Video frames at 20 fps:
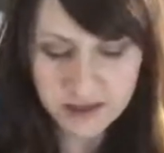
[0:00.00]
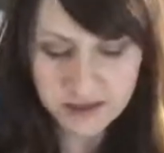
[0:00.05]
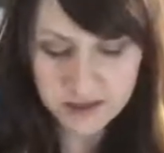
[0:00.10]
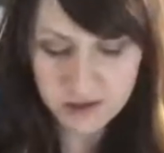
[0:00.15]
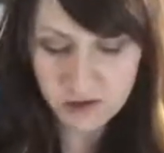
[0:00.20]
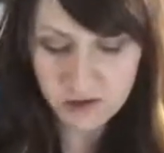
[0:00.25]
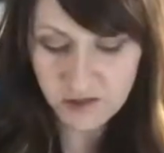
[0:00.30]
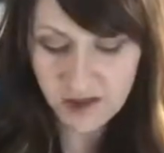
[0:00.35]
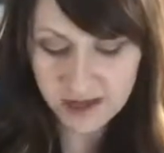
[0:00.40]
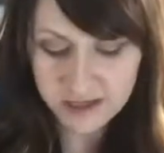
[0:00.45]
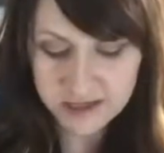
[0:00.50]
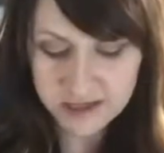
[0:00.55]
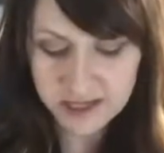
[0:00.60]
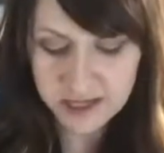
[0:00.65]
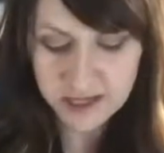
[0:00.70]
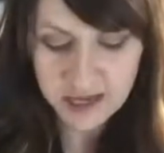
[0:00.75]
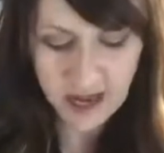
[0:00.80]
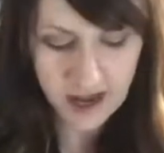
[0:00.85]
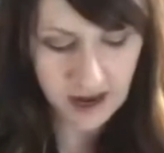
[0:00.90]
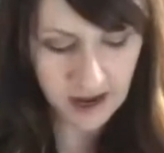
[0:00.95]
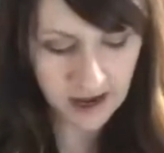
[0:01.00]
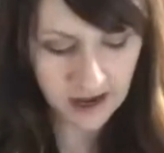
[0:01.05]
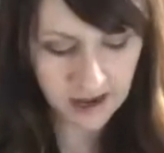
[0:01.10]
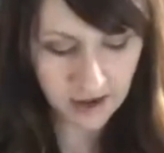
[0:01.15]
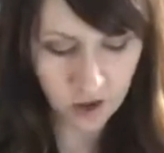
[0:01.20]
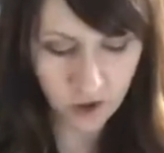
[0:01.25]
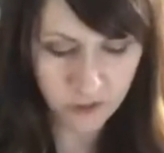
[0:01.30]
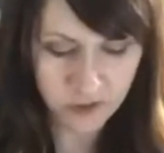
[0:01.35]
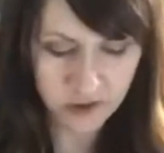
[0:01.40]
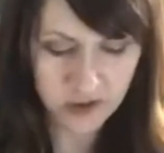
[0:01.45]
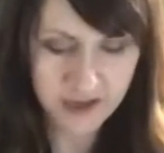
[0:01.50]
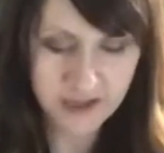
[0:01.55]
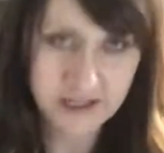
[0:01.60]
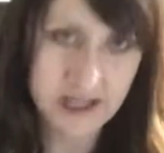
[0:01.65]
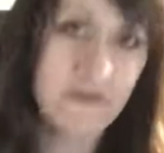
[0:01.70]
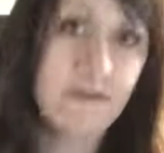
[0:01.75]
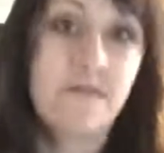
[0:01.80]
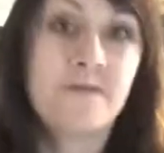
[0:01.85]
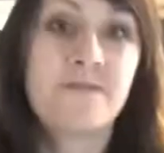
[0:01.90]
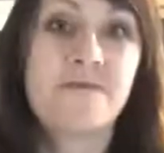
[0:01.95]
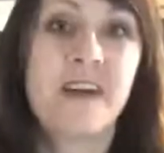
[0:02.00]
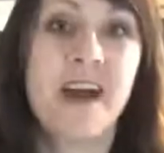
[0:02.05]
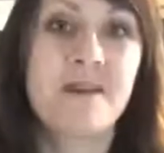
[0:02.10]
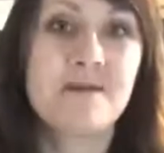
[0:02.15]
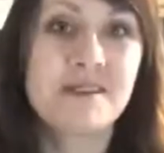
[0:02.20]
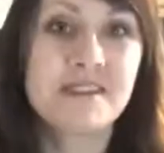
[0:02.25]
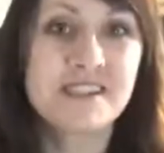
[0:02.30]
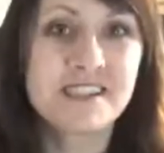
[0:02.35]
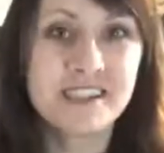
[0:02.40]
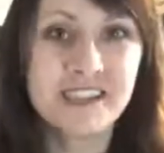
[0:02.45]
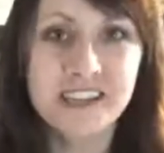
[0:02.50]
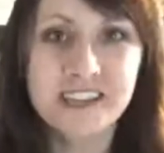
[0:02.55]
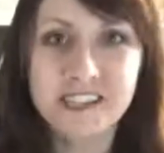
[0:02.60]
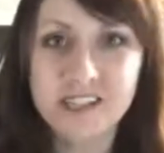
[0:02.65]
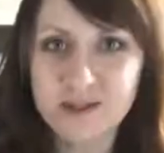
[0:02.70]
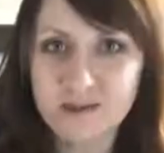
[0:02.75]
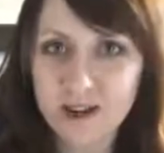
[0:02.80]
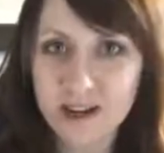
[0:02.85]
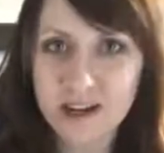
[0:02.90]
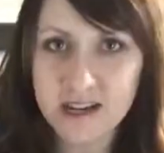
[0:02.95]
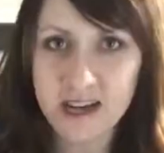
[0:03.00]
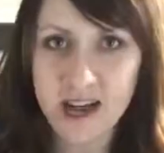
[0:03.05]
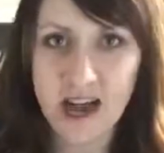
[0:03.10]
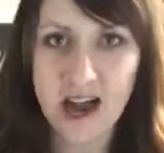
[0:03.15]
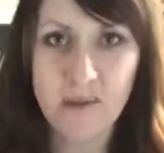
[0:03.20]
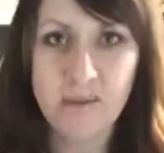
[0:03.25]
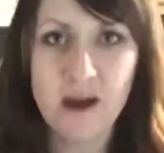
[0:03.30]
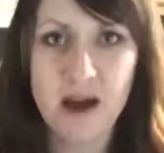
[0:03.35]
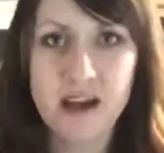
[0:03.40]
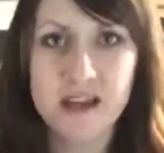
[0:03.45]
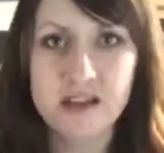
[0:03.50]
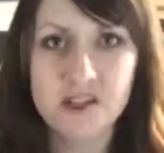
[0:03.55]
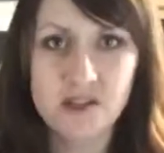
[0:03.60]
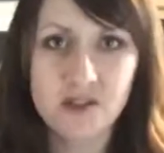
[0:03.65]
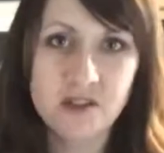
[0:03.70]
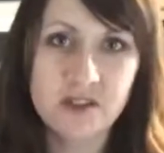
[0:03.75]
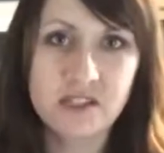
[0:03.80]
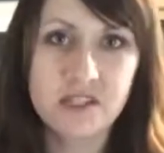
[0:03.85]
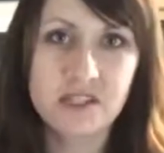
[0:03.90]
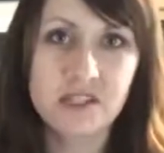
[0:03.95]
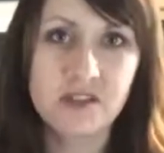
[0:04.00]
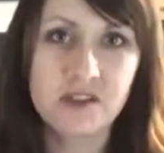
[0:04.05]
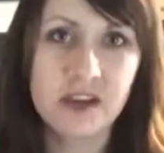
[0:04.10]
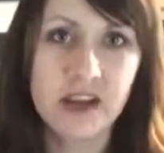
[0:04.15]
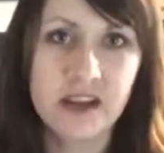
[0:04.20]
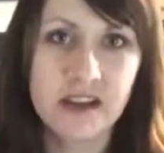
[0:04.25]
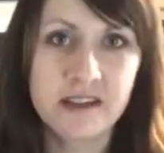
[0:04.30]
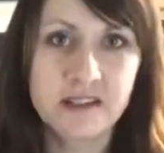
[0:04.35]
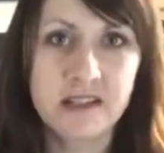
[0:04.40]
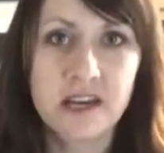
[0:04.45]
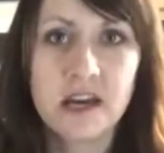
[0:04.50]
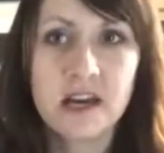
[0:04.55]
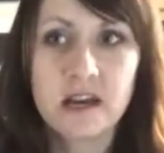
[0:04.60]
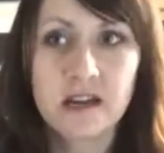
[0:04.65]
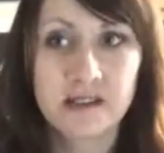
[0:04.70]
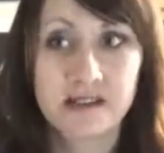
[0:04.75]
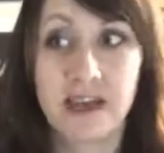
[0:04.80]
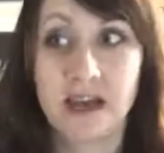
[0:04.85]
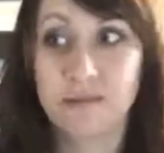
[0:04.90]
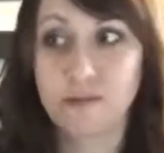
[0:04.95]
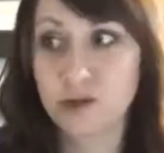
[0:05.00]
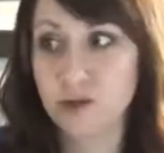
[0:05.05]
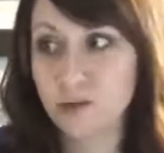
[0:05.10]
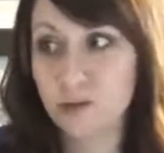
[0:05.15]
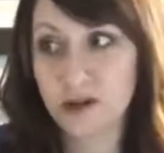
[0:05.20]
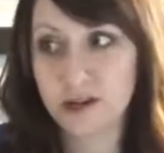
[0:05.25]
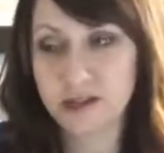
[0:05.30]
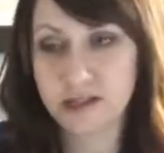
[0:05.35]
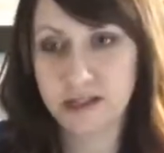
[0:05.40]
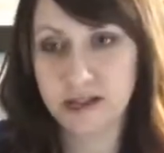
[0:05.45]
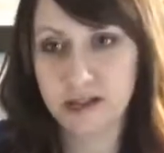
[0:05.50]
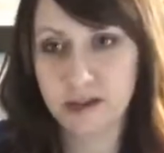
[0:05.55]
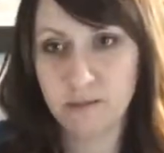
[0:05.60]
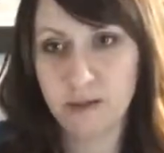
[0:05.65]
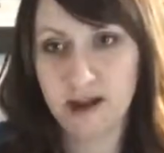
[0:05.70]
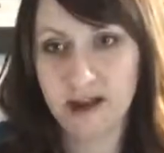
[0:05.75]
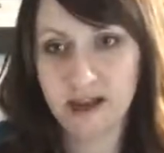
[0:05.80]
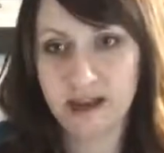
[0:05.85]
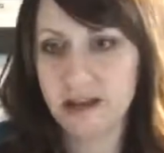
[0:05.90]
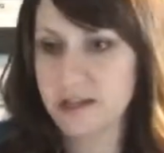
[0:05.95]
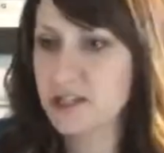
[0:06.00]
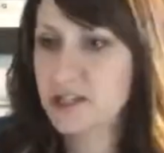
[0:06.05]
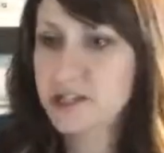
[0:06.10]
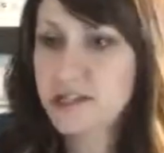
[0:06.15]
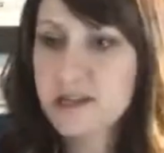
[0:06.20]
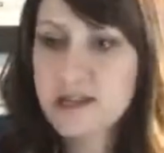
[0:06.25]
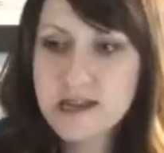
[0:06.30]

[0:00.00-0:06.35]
So that's it. I hope you guys have a fabulous day. Just wanted to hop on and show this to you guys because I'm super excited by it. It just